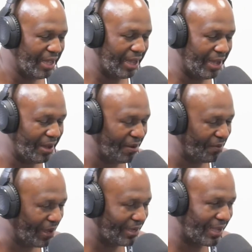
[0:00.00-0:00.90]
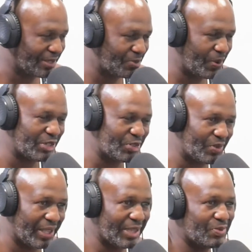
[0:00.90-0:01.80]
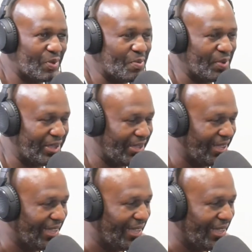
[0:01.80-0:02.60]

I got a special guest with me,